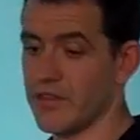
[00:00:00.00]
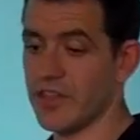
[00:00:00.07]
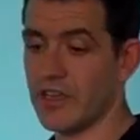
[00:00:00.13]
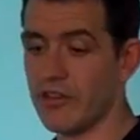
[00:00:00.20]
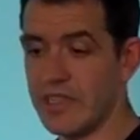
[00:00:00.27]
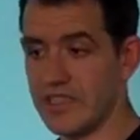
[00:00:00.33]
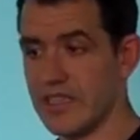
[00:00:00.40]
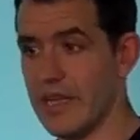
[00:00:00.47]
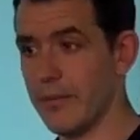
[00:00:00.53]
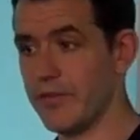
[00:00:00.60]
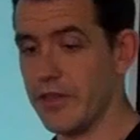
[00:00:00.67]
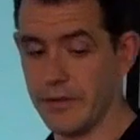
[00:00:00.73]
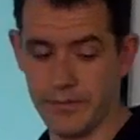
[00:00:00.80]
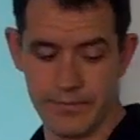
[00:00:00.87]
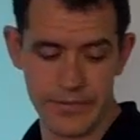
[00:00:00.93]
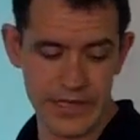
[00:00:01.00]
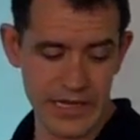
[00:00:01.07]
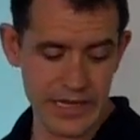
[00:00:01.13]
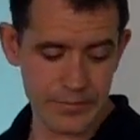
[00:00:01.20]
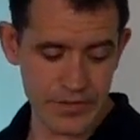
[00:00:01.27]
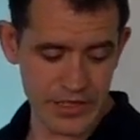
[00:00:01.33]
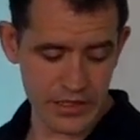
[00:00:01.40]
secretes leptin. And
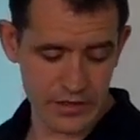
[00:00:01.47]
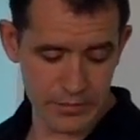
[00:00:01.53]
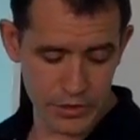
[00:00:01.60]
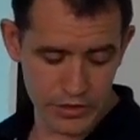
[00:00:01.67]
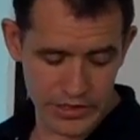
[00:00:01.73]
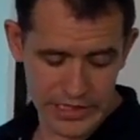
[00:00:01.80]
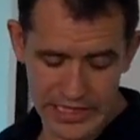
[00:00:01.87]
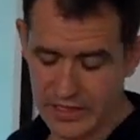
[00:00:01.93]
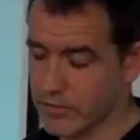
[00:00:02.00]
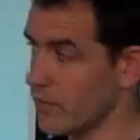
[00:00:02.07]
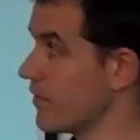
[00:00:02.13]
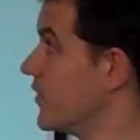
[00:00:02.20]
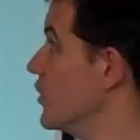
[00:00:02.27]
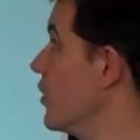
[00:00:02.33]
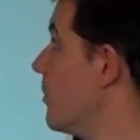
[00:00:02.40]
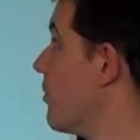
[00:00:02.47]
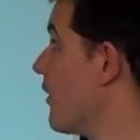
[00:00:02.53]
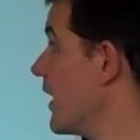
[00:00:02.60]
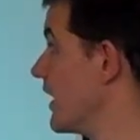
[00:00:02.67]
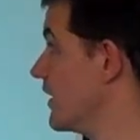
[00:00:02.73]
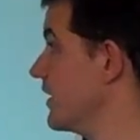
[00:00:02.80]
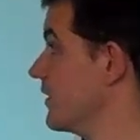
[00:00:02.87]
leptin communicates with your
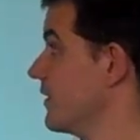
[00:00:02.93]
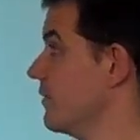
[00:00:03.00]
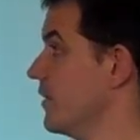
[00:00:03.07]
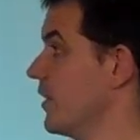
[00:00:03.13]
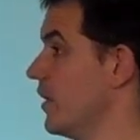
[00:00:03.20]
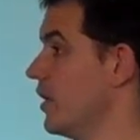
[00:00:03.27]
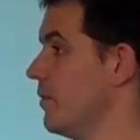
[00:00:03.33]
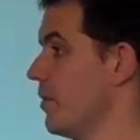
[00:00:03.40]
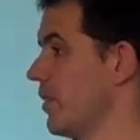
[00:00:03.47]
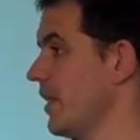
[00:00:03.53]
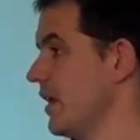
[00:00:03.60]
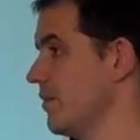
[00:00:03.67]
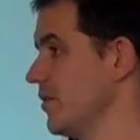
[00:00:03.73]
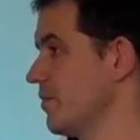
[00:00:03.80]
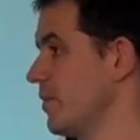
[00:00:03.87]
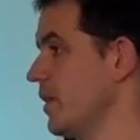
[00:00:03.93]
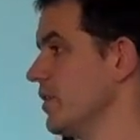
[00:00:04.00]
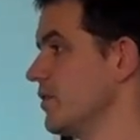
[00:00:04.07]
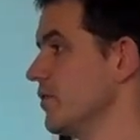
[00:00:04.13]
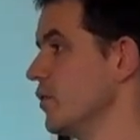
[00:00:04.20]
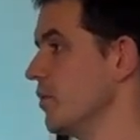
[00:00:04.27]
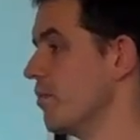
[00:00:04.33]
brain, with the hypothalamus
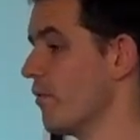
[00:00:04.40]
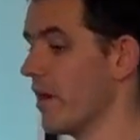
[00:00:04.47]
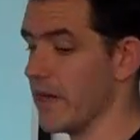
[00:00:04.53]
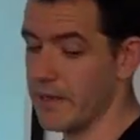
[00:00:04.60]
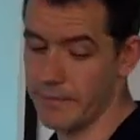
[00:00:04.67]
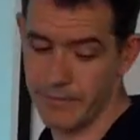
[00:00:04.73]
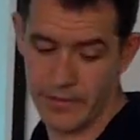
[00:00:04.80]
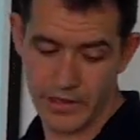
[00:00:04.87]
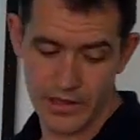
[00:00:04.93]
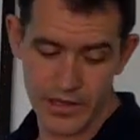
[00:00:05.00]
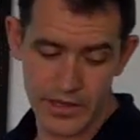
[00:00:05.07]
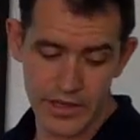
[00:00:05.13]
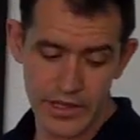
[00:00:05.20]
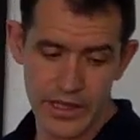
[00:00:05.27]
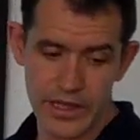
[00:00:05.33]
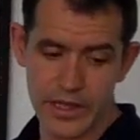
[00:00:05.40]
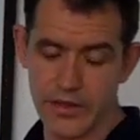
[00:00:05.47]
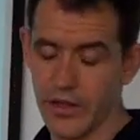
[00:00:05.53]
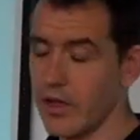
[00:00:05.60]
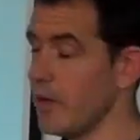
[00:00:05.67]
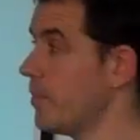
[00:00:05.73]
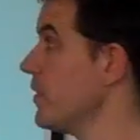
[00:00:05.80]
part of your brain. And
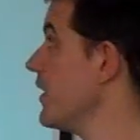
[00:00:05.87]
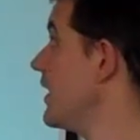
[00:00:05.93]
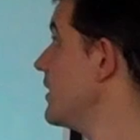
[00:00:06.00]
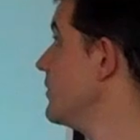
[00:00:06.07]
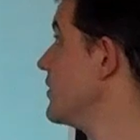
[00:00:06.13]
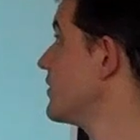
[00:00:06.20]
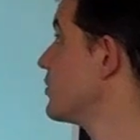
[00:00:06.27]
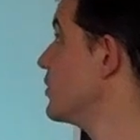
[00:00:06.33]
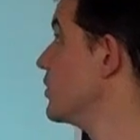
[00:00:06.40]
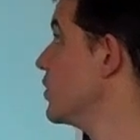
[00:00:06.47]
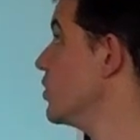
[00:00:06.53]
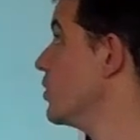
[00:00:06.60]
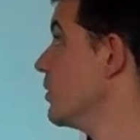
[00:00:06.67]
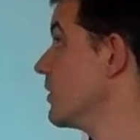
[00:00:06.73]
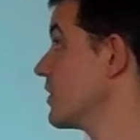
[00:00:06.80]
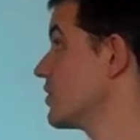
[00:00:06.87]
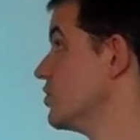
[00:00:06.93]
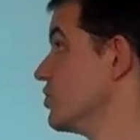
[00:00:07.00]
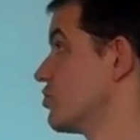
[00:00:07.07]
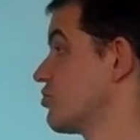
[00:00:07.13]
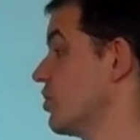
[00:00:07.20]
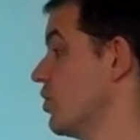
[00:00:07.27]
the hypothalamus will
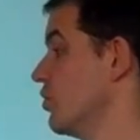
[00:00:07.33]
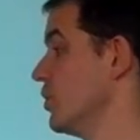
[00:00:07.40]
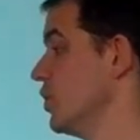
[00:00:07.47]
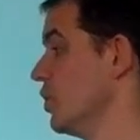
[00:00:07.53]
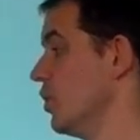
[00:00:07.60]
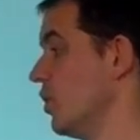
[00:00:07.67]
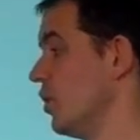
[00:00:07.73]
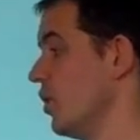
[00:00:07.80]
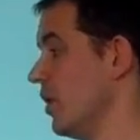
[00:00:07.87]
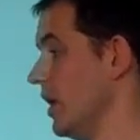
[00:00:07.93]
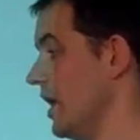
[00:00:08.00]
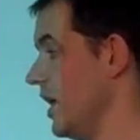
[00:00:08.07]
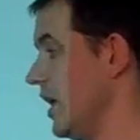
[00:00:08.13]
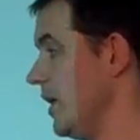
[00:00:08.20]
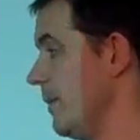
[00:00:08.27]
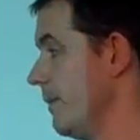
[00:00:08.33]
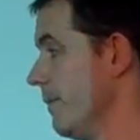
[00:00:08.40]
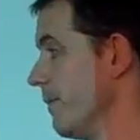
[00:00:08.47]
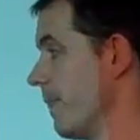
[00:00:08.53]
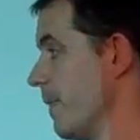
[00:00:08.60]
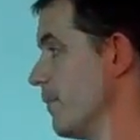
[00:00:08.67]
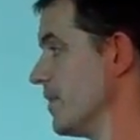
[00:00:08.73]
control your
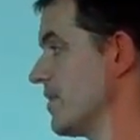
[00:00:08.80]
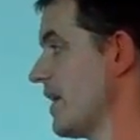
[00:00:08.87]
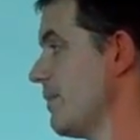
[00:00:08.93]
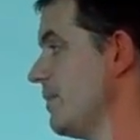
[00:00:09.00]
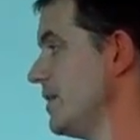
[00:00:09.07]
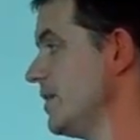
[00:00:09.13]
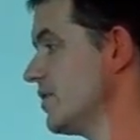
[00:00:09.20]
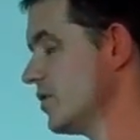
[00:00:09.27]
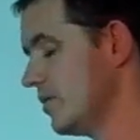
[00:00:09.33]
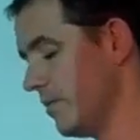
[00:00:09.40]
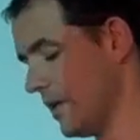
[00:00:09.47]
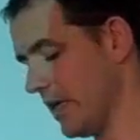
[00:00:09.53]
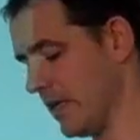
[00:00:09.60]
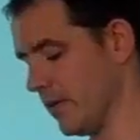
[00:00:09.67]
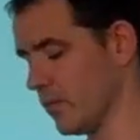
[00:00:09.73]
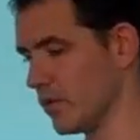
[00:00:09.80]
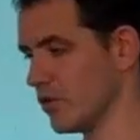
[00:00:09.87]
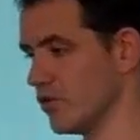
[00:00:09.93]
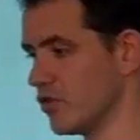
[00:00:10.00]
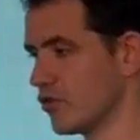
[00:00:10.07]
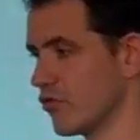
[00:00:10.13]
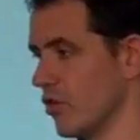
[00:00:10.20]
um, metabolism and it will
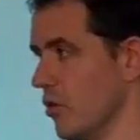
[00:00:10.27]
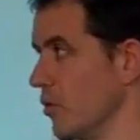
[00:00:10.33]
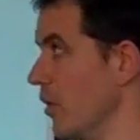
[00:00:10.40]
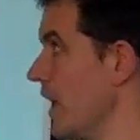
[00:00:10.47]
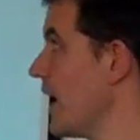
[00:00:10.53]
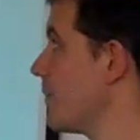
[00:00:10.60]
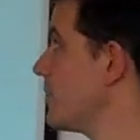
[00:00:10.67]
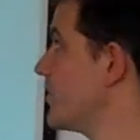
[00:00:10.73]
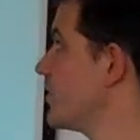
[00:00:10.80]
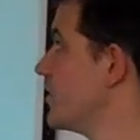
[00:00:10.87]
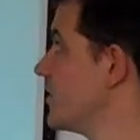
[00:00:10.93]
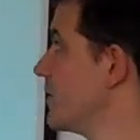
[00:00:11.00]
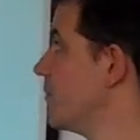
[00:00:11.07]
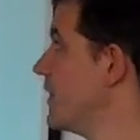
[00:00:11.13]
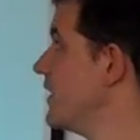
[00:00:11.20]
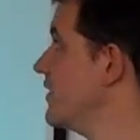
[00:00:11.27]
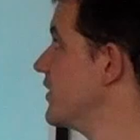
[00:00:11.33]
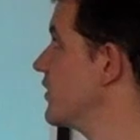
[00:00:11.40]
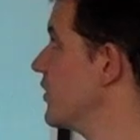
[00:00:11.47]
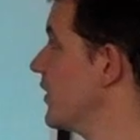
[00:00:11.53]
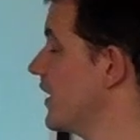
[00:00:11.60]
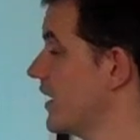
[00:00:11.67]
control your appetite
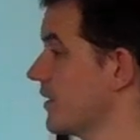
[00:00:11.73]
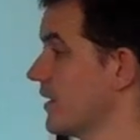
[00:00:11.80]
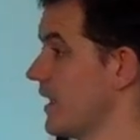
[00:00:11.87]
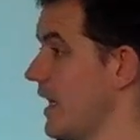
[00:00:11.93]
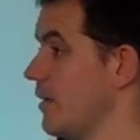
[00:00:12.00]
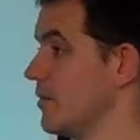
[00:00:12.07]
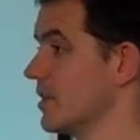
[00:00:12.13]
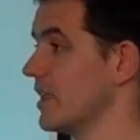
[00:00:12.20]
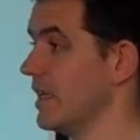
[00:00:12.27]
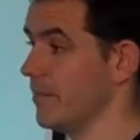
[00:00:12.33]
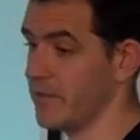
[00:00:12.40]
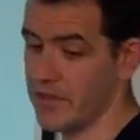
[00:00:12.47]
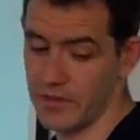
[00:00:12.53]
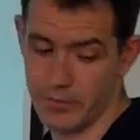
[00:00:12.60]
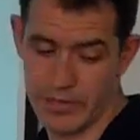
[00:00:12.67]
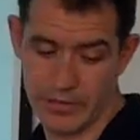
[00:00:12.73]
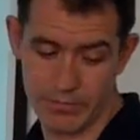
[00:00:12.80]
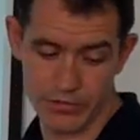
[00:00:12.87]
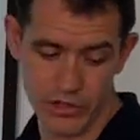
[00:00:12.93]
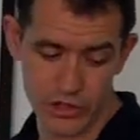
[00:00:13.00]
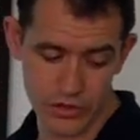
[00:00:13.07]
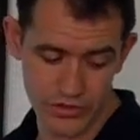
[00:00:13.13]
depending on how much leptin is being
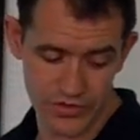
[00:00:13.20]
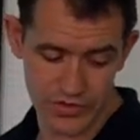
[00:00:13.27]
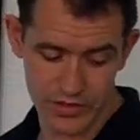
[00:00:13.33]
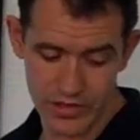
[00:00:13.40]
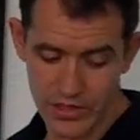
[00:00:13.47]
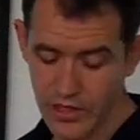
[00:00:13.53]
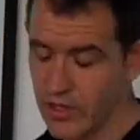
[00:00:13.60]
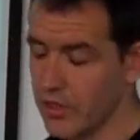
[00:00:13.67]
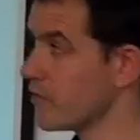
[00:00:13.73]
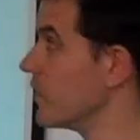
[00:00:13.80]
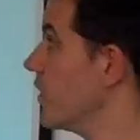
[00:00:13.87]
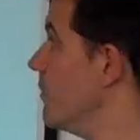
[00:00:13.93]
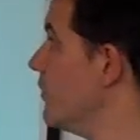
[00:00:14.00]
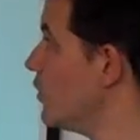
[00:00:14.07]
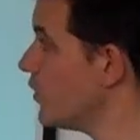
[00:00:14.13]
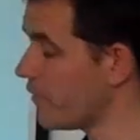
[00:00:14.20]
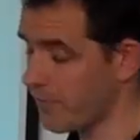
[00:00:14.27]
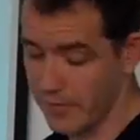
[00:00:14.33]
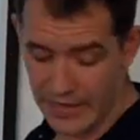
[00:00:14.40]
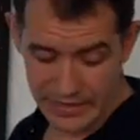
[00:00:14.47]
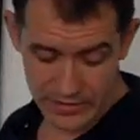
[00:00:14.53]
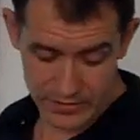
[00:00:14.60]
produced. So the more
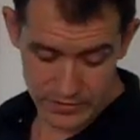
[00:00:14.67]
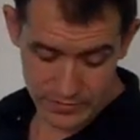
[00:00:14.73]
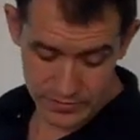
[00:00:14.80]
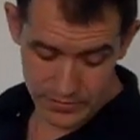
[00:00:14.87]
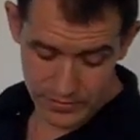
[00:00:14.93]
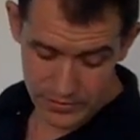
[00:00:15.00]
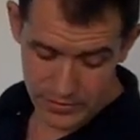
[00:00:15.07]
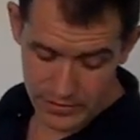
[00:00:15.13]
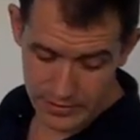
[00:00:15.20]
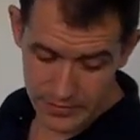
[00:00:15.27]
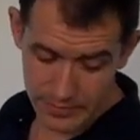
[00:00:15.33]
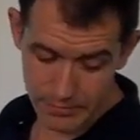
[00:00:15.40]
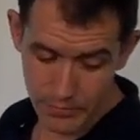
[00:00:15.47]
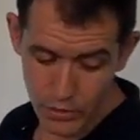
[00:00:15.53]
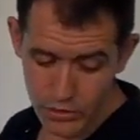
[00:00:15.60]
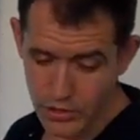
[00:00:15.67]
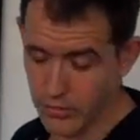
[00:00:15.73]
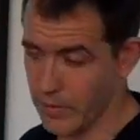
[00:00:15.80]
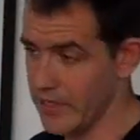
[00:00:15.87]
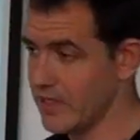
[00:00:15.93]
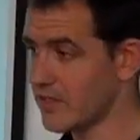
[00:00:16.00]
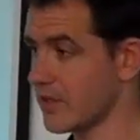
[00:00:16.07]
fat, so the more
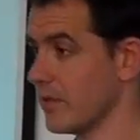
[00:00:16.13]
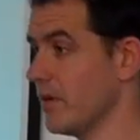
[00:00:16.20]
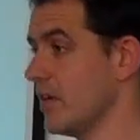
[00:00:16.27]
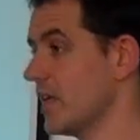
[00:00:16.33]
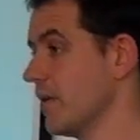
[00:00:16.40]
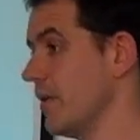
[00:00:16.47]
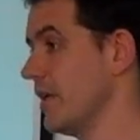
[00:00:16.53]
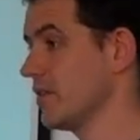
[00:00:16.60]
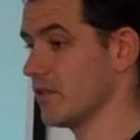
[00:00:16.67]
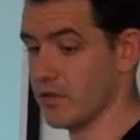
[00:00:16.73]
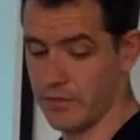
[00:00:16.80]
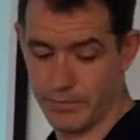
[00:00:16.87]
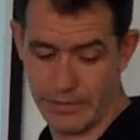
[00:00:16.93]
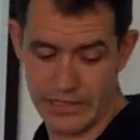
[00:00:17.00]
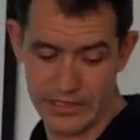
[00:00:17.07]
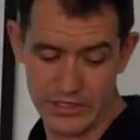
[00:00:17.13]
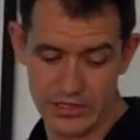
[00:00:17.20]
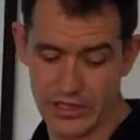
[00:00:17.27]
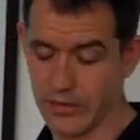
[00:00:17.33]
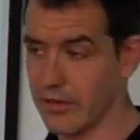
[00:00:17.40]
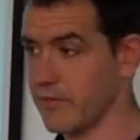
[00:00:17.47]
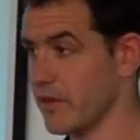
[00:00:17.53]
you eat, so I go out on a binge
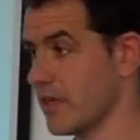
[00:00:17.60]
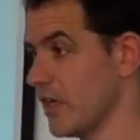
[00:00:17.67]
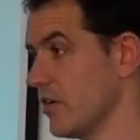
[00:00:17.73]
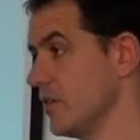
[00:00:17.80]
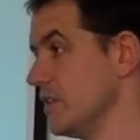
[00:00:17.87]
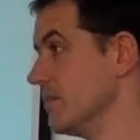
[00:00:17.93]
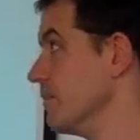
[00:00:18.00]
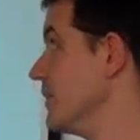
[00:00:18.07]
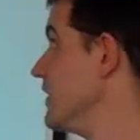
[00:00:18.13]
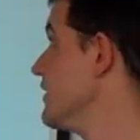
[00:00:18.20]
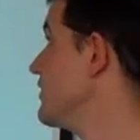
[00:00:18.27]
and go out for curries and